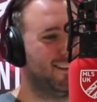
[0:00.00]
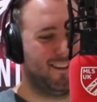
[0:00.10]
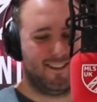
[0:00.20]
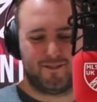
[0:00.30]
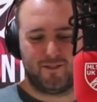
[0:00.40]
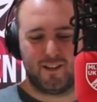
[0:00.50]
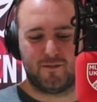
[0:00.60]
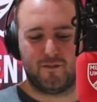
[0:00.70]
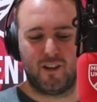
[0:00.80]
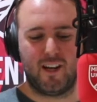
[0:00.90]
It's
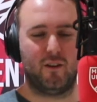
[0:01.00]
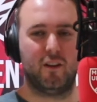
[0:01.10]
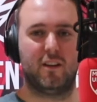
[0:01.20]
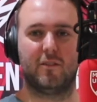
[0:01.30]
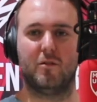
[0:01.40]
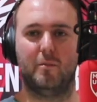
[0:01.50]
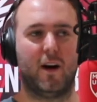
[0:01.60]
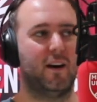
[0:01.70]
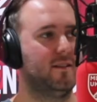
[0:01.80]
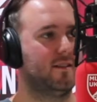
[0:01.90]
funny how they're different
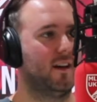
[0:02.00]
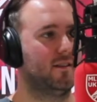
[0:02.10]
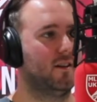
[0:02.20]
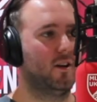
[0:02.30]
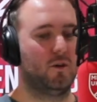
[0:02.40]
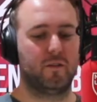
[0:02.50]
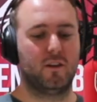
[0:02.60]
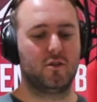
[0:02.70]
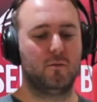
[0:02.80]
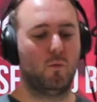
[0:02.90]
mindsets, and I don't think
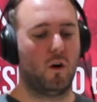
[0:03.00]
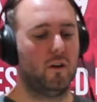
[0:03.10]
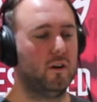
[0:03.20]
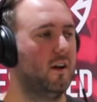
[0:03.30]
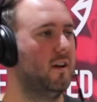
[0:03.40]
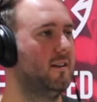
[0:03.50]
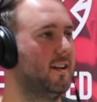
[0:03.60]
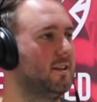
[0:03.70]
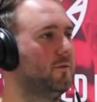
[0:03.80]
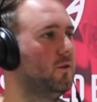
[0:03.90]
there's going to be one
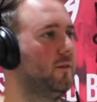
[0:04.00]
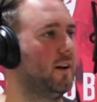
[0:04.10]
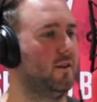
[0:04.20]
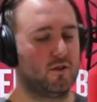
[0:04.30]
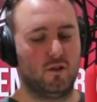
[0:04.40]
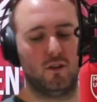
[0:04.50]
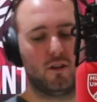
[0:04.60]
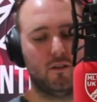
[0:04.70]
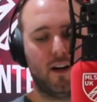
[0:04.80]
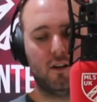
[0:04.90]
Nashville fan that's going to
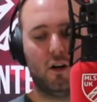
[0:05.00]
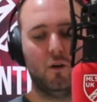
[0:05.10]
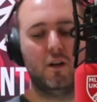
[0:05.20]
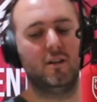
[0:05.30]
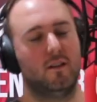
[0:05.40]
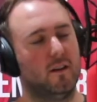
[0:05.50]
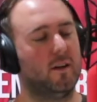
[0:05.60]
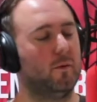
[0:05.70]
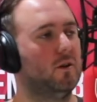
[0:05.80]
look at that and go, oh yeah, we could have